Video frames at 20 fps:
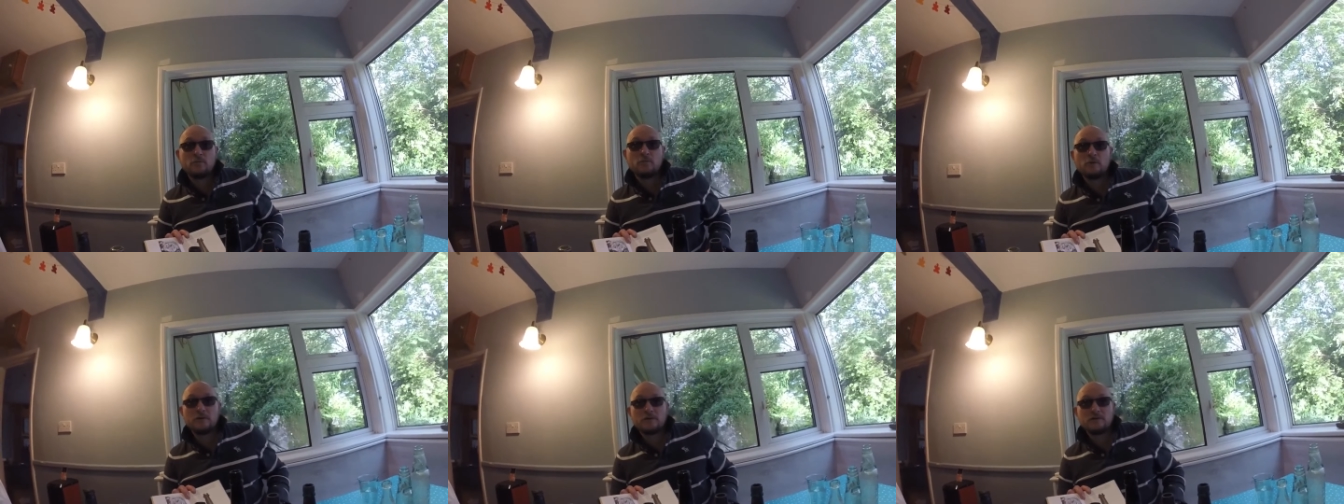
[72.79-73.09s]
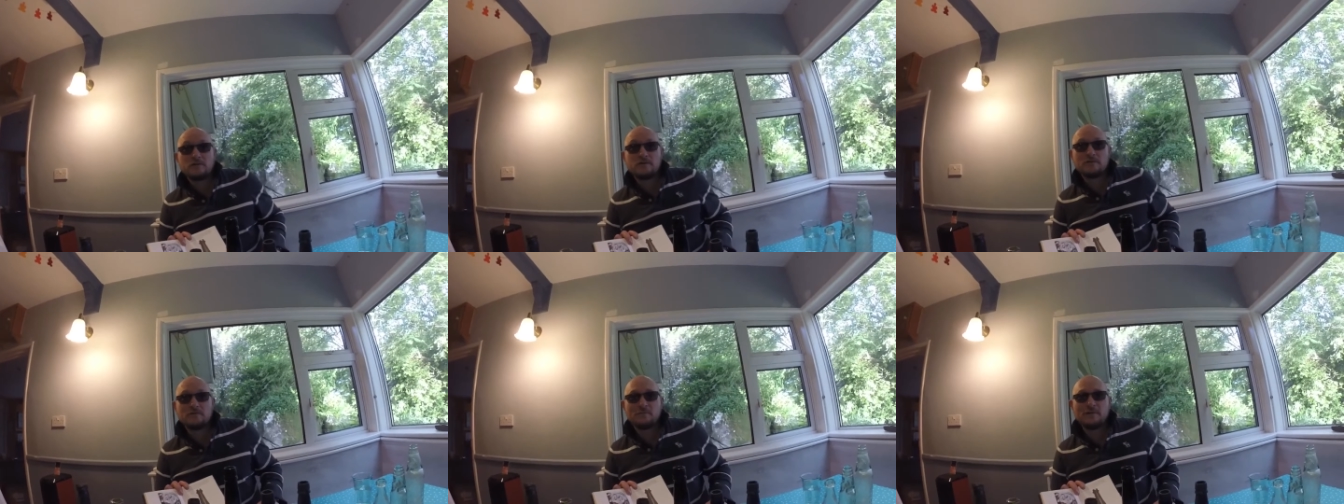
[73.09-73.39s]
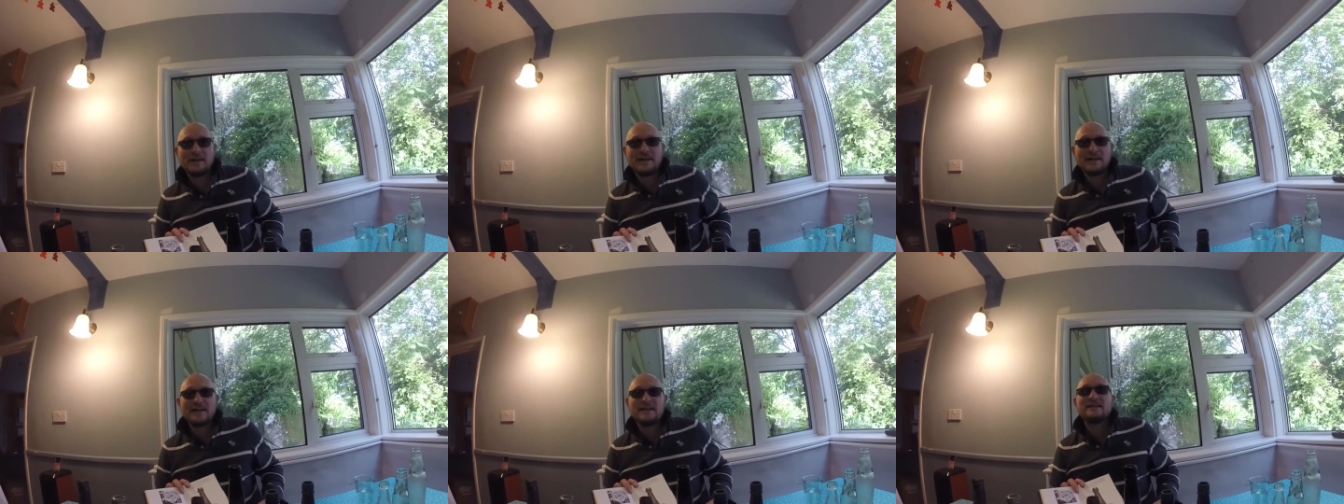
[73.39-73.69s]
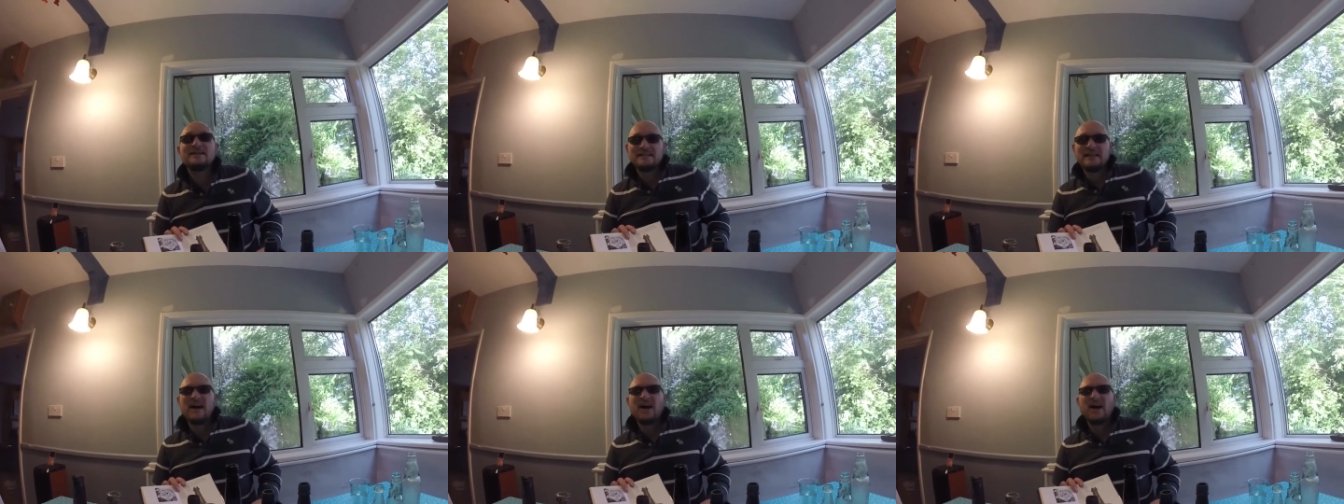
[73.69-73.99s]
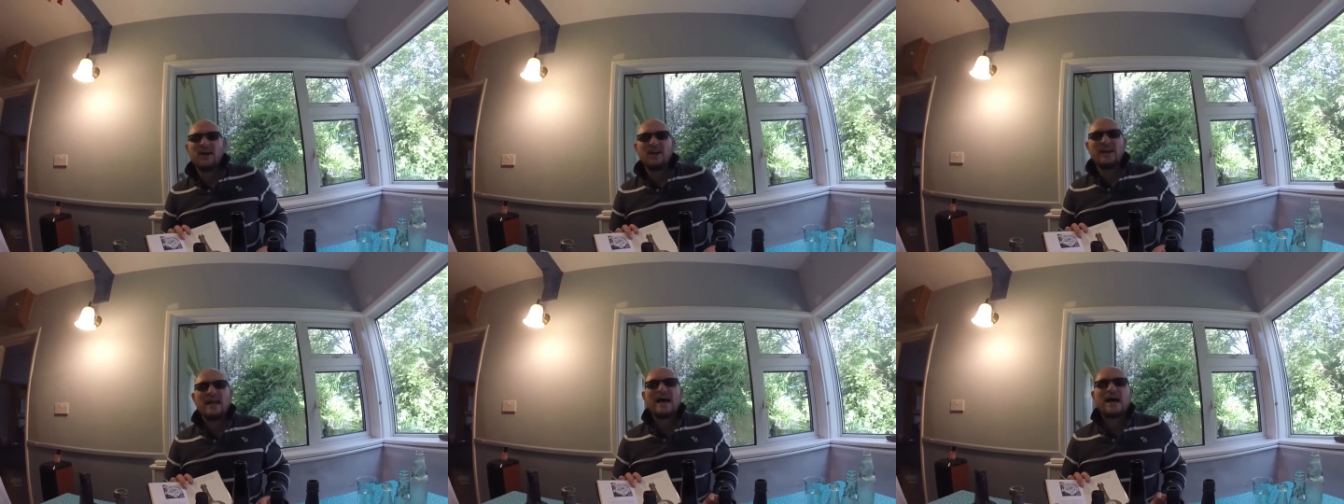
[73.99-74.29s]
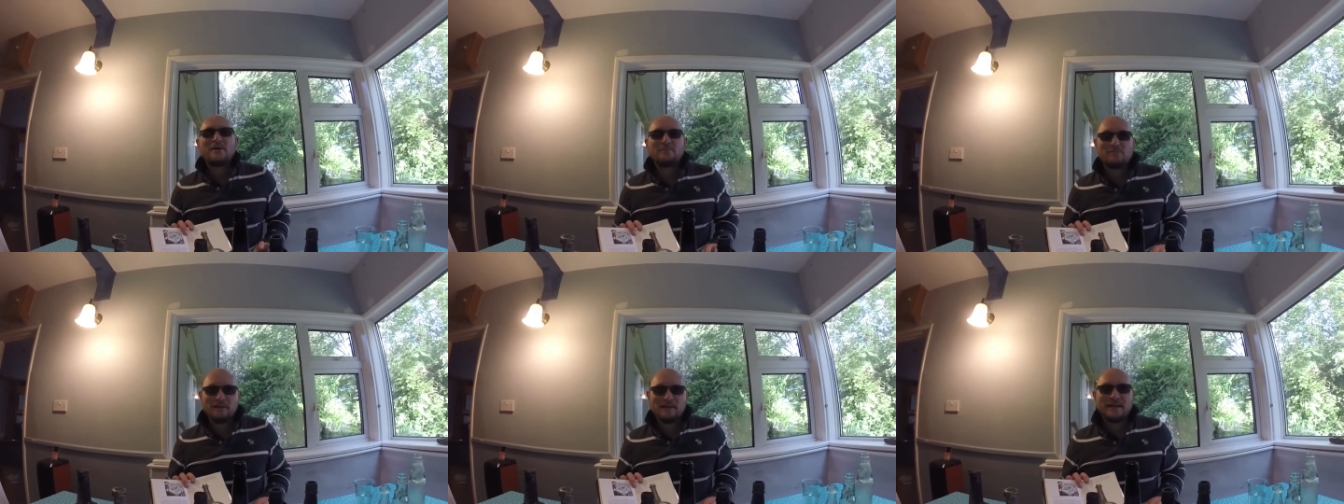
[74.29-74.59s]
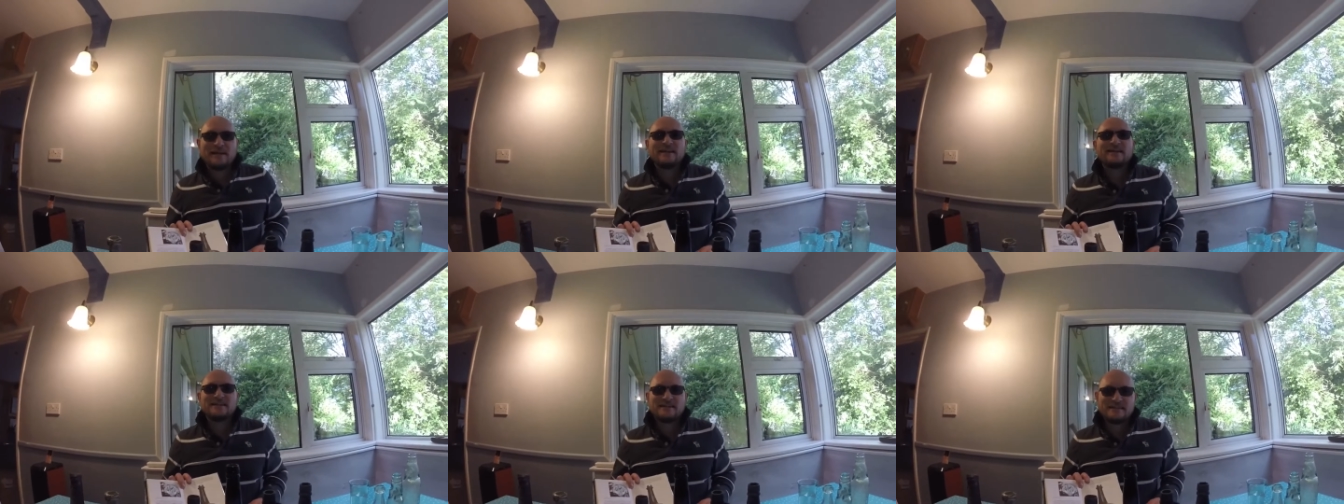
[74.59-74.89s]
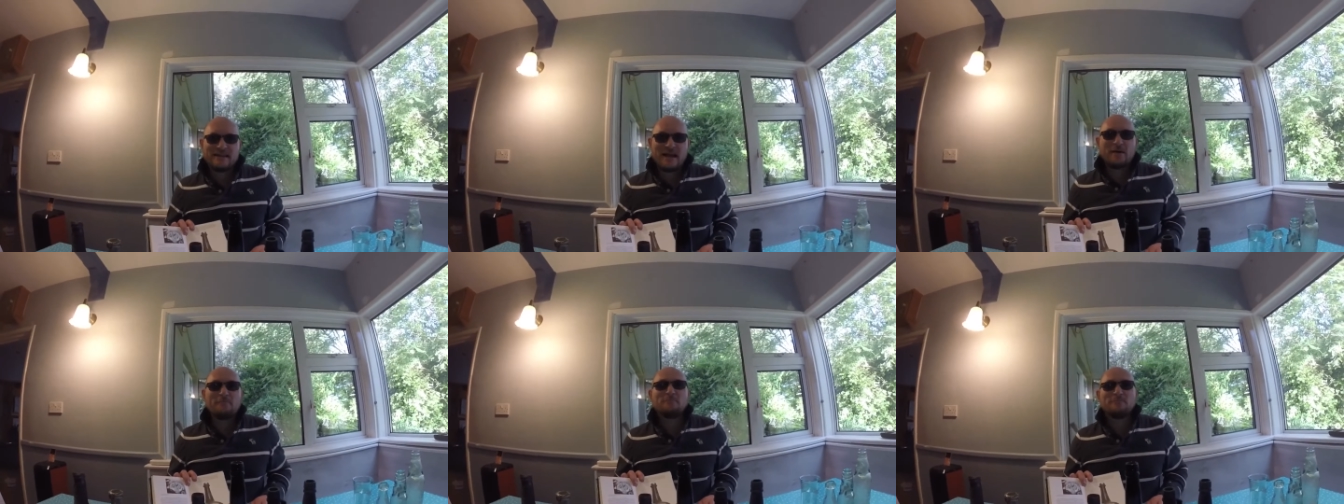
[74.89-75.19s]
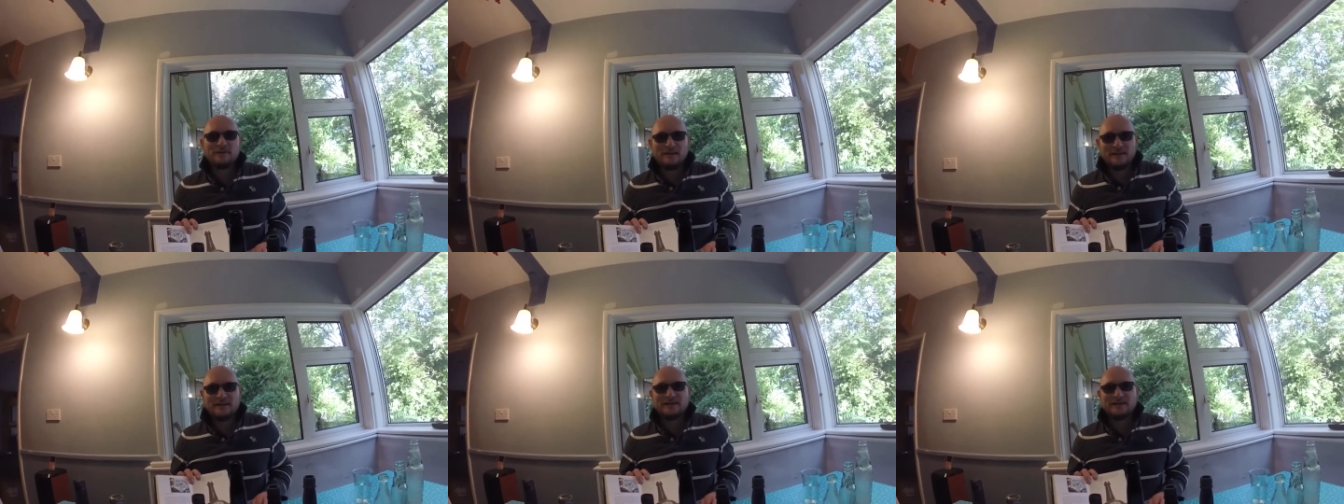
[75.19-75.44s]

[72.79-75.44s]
one to me, I'll happily accept it.